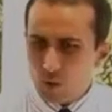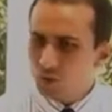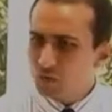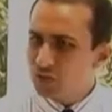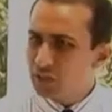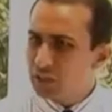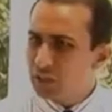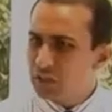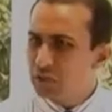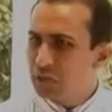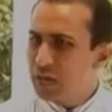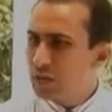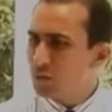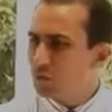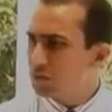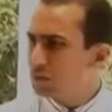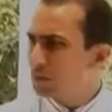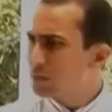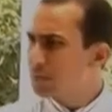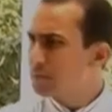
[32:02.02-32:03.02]
on the
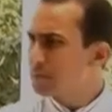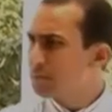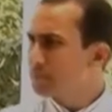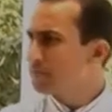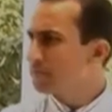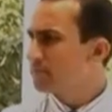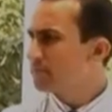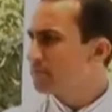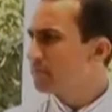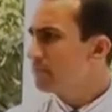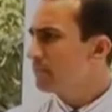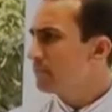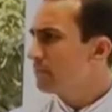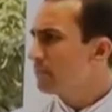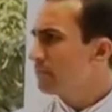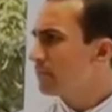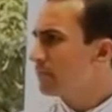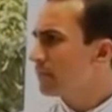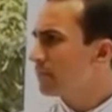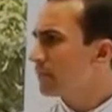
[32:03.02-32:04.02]
ground.
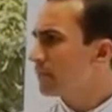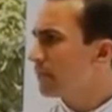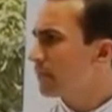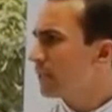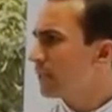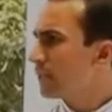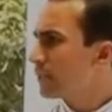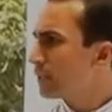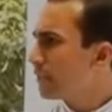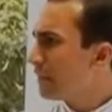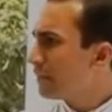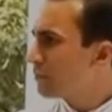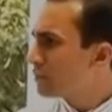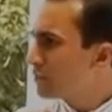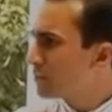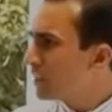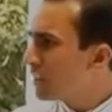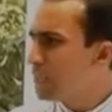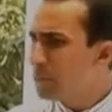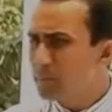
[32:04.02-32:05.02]
It's about
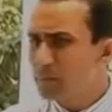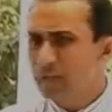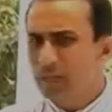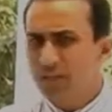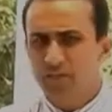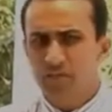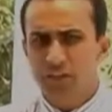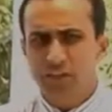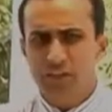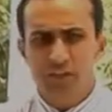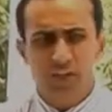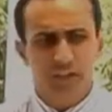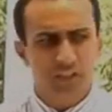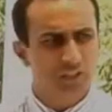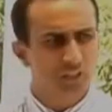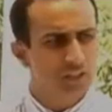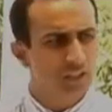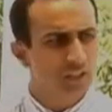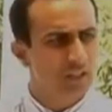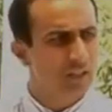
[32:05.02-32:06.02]
sleeping in the
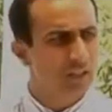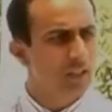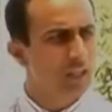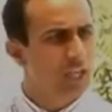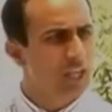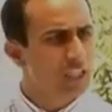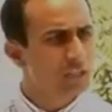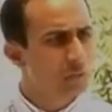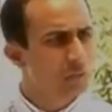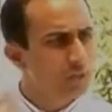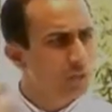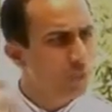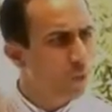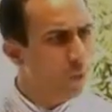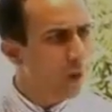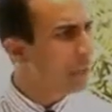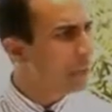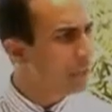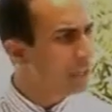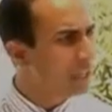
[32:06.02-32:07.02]
dust. It's about
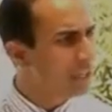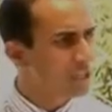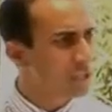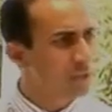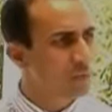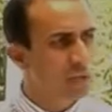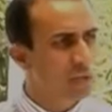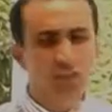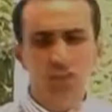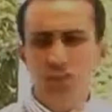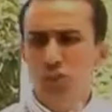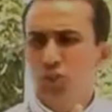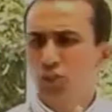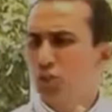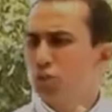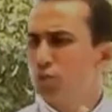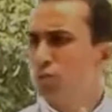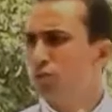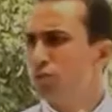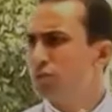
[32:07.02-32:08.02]
wiping someone else's
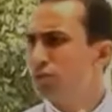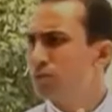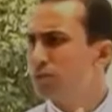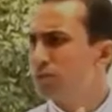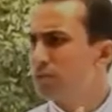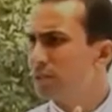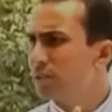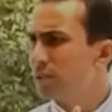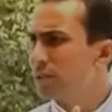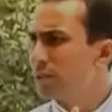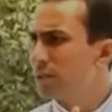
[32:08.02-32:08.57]
shoes.